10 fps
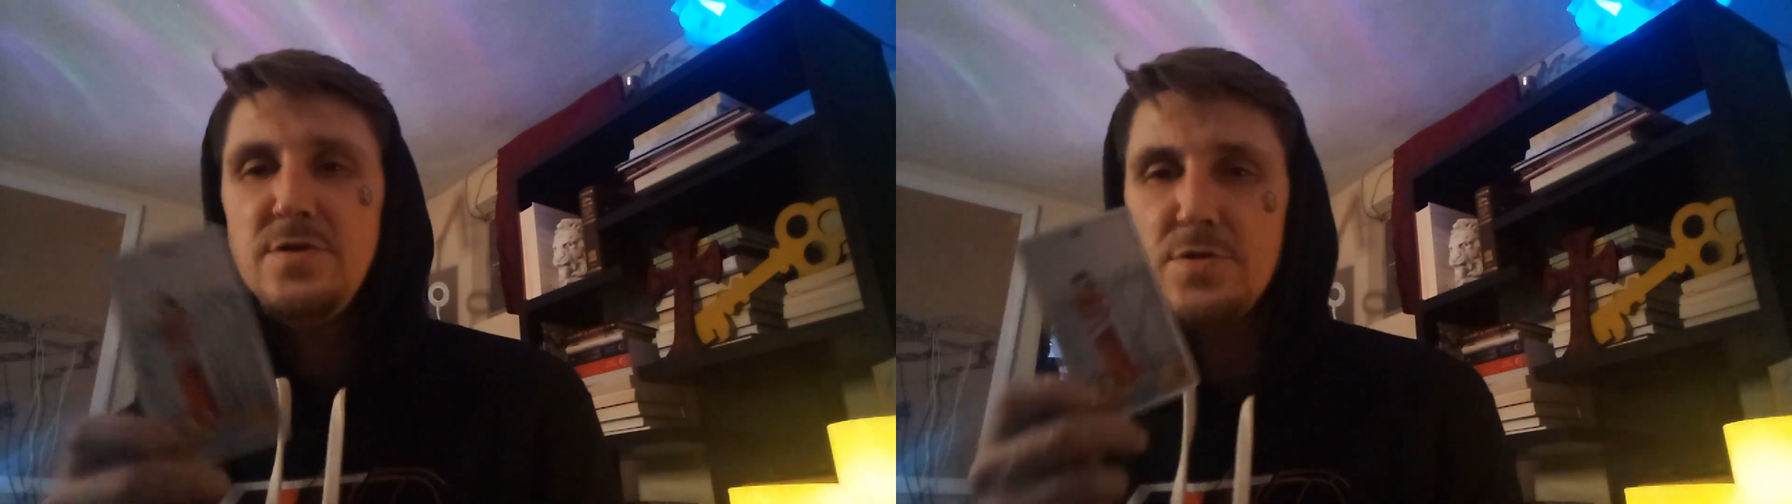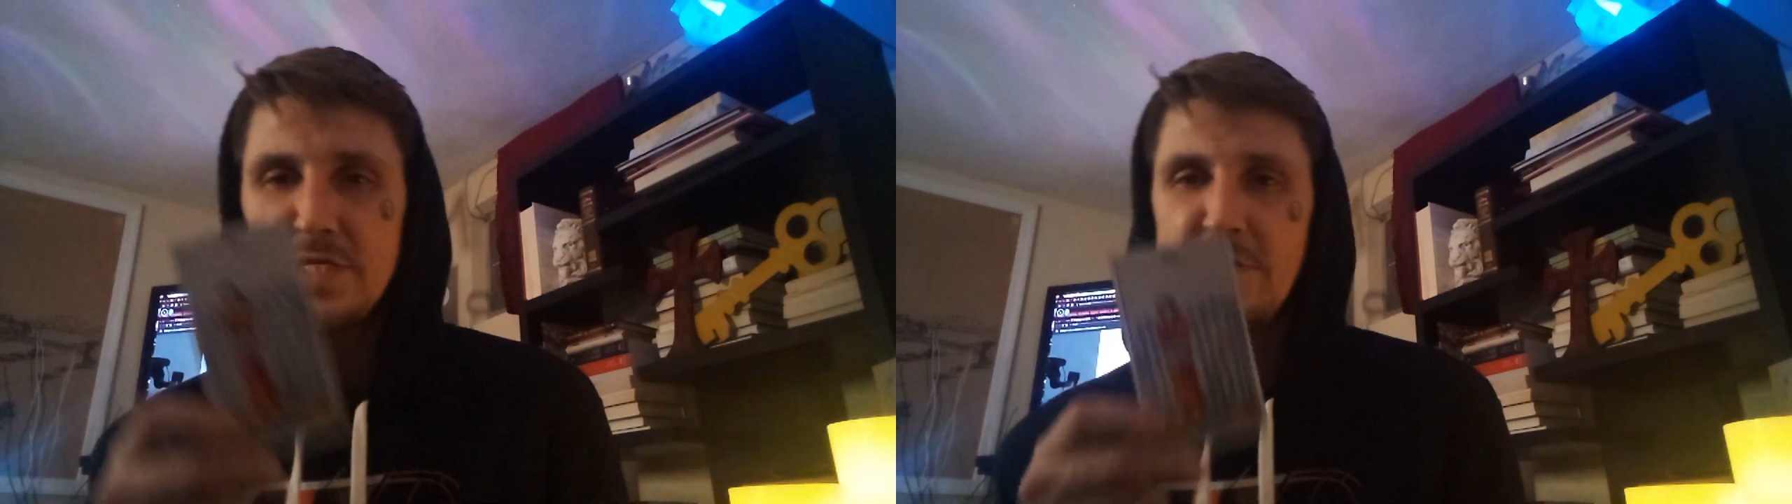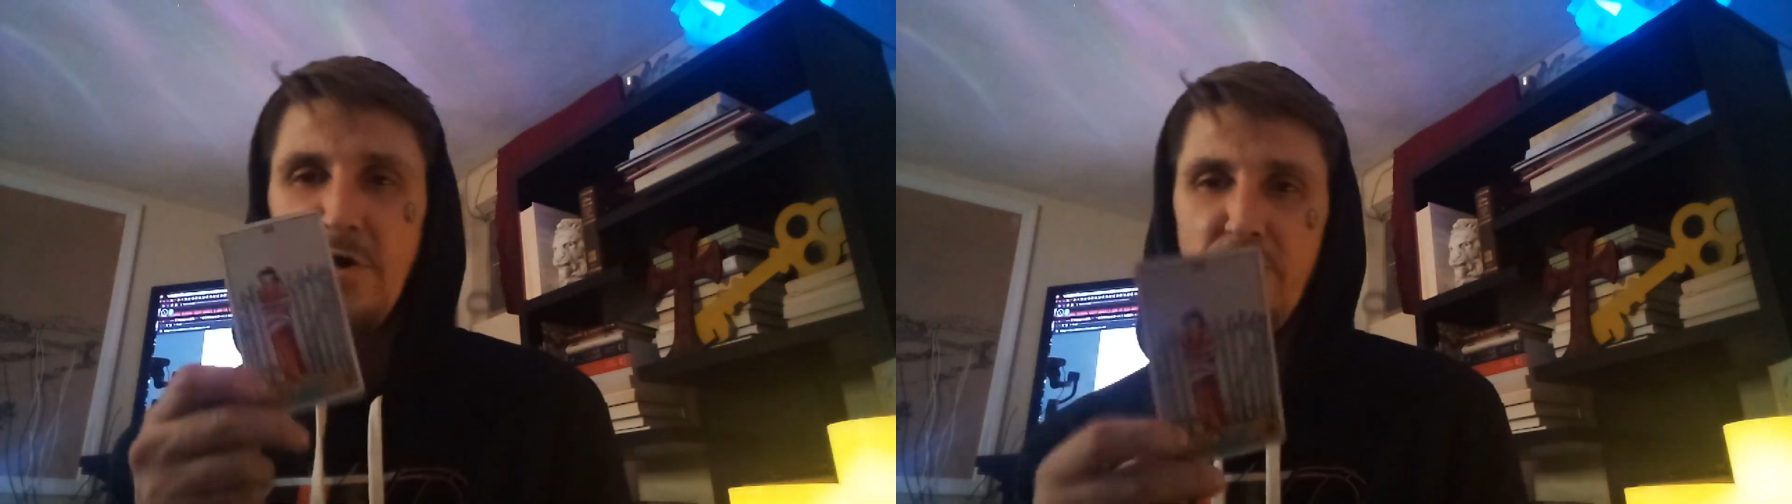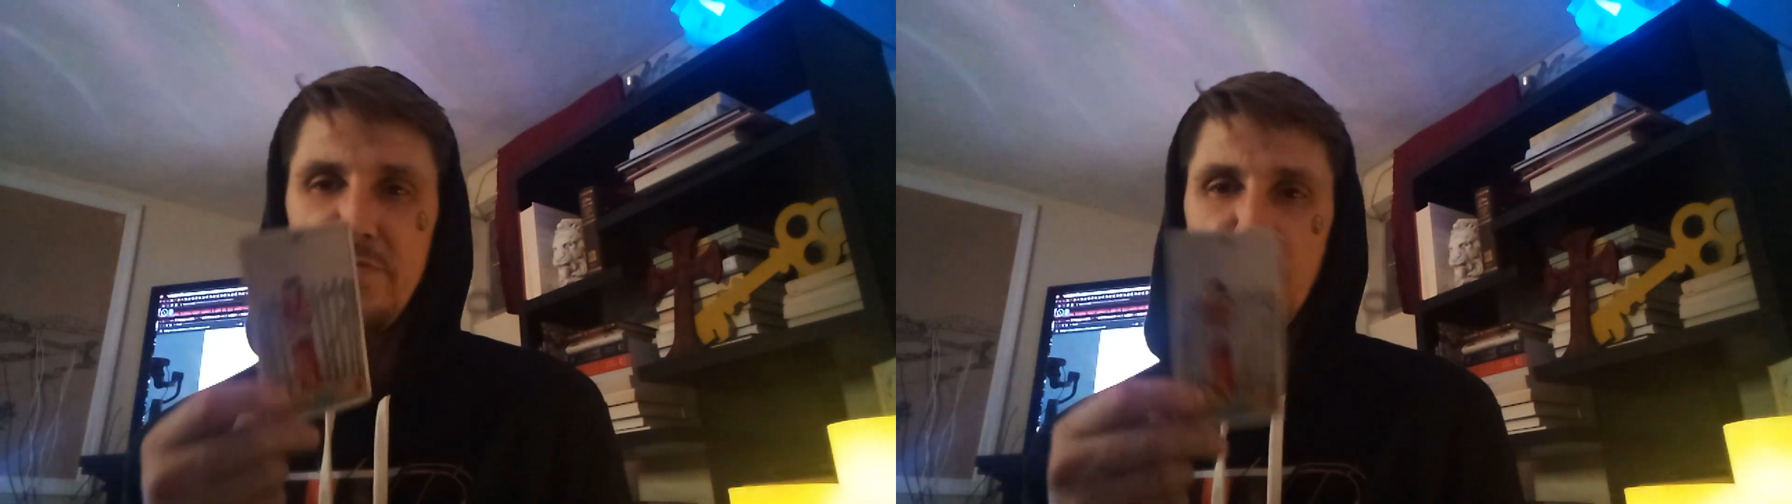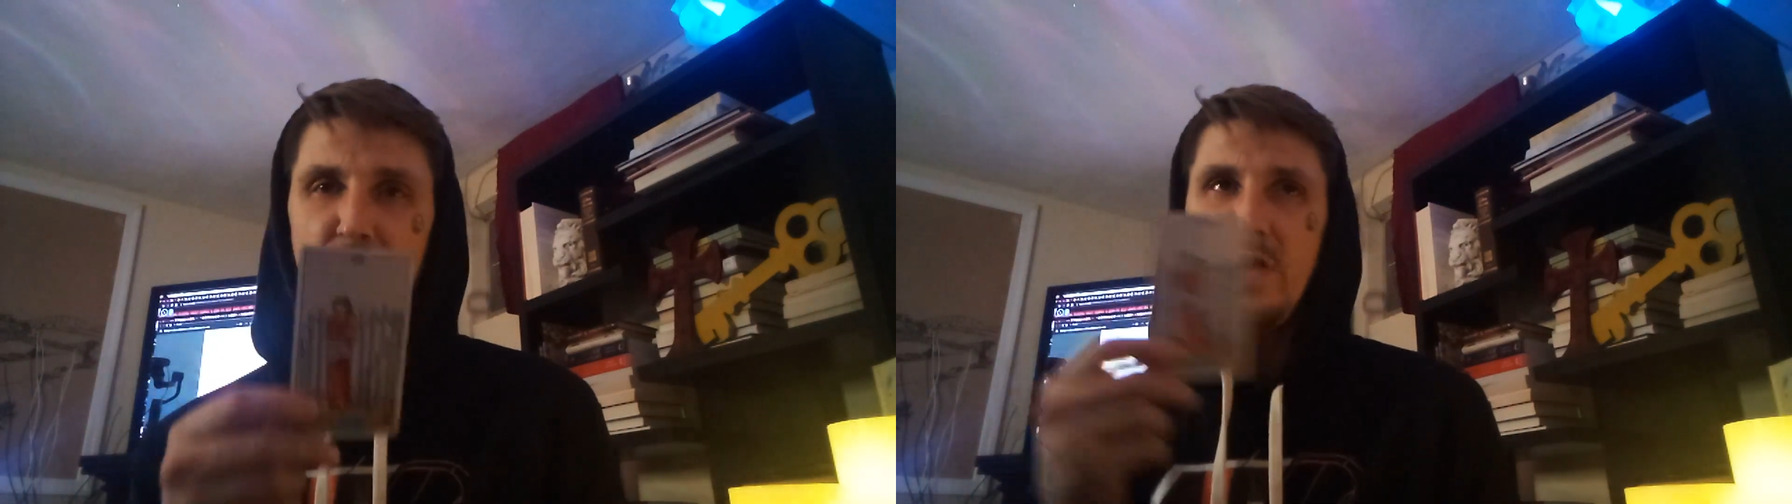yourself
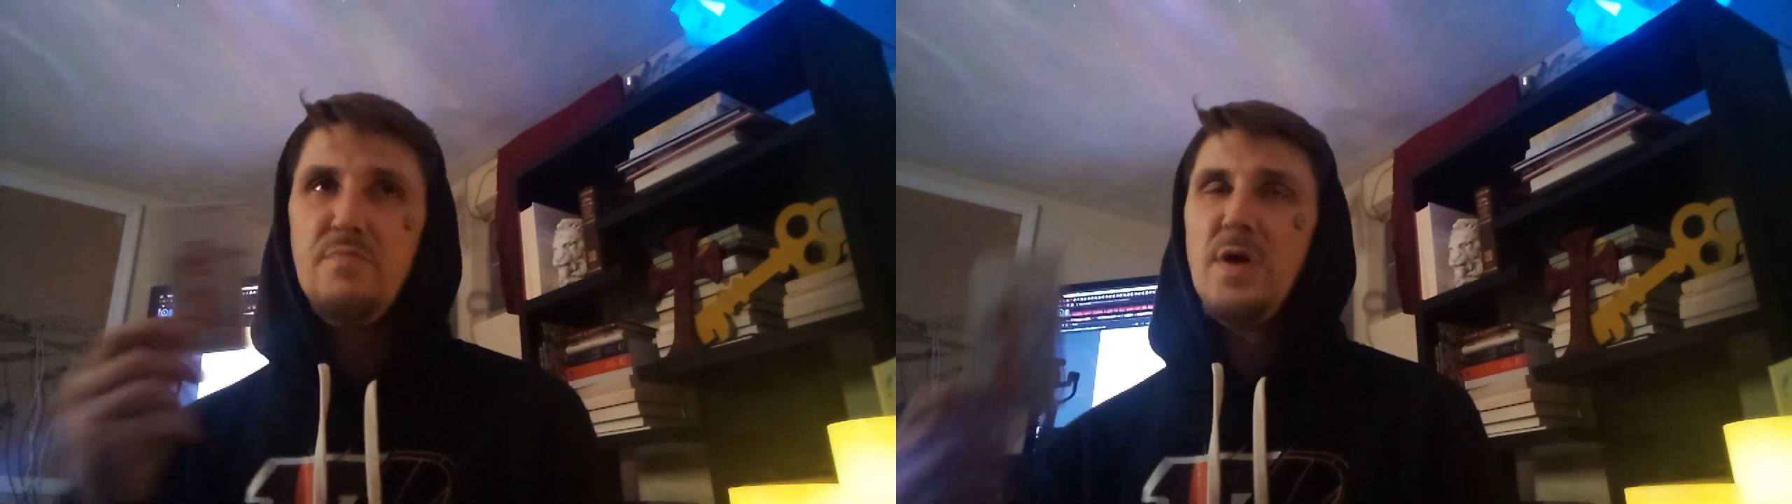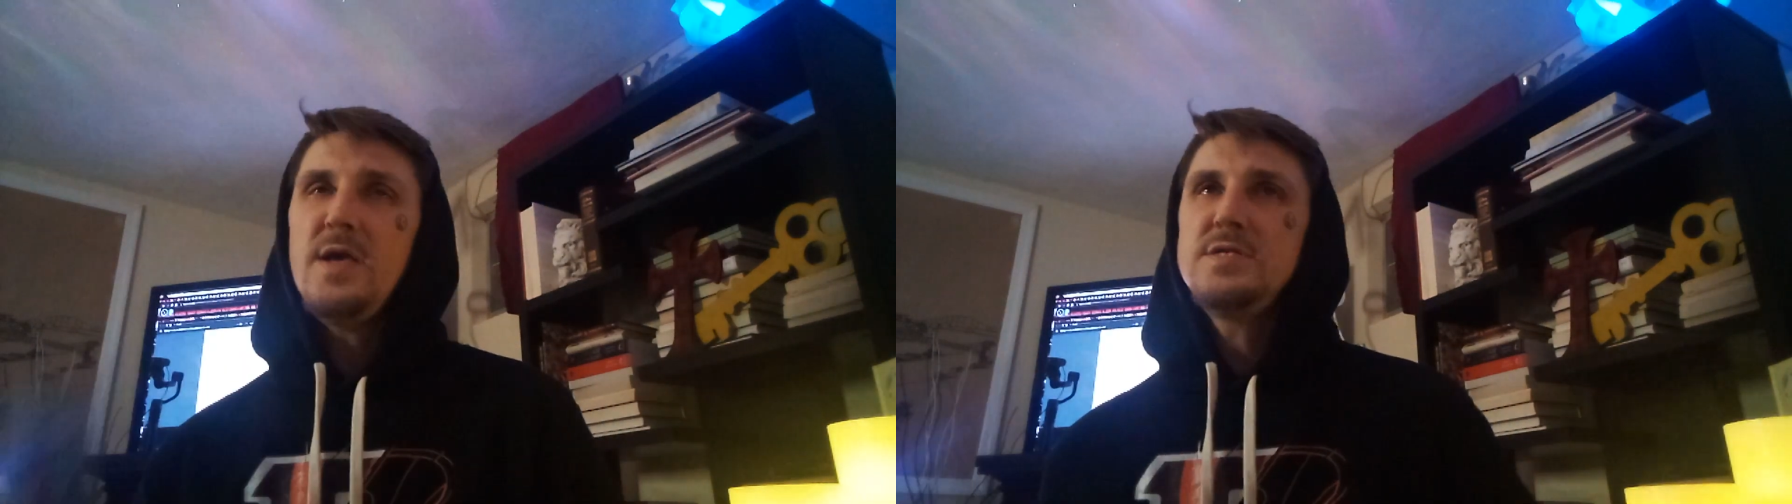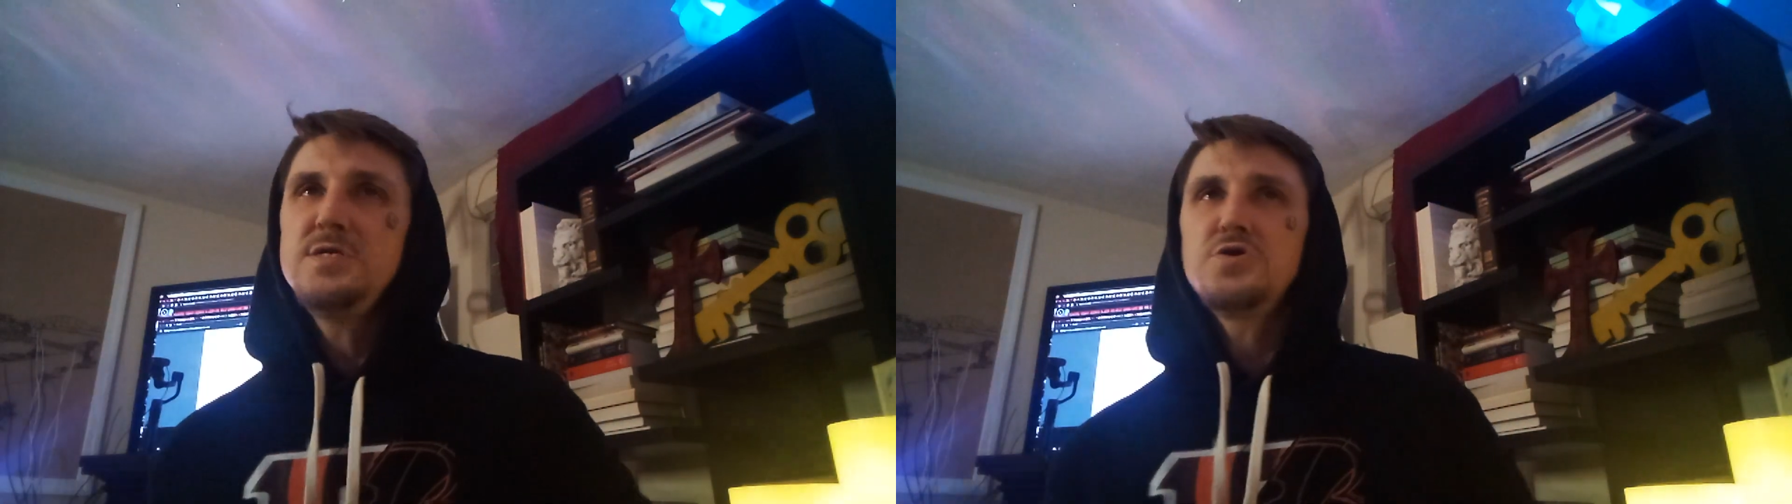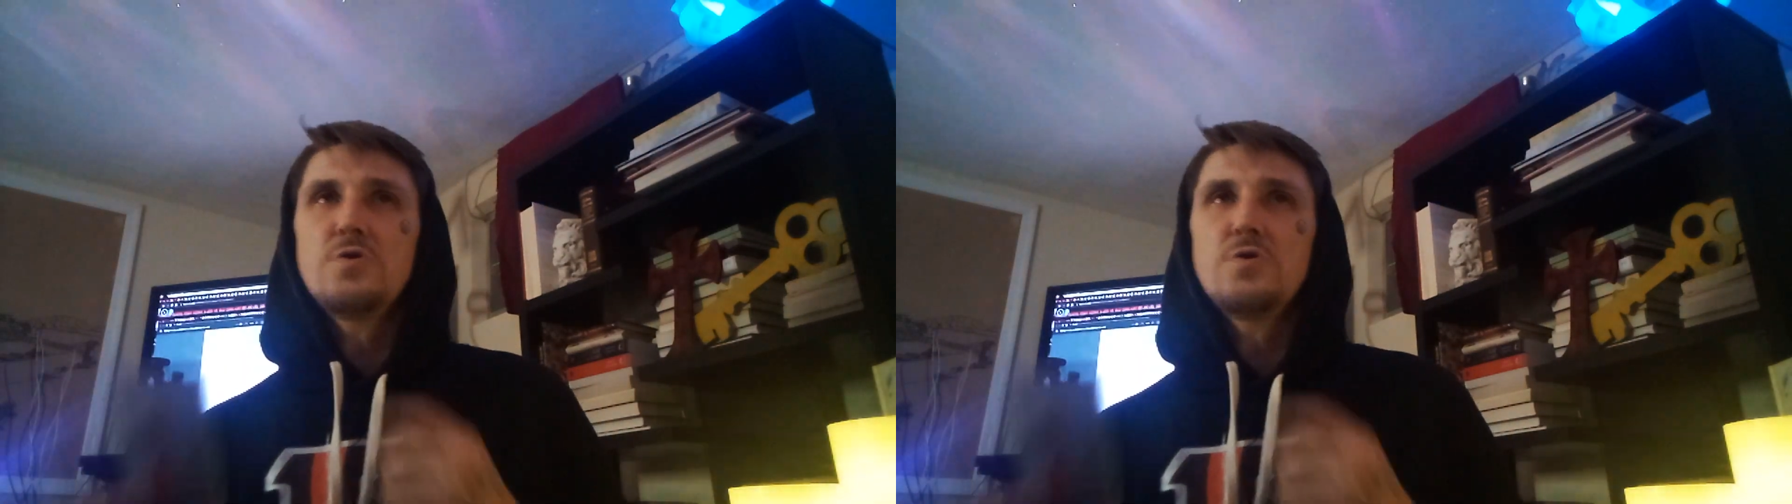in a way, Pisces.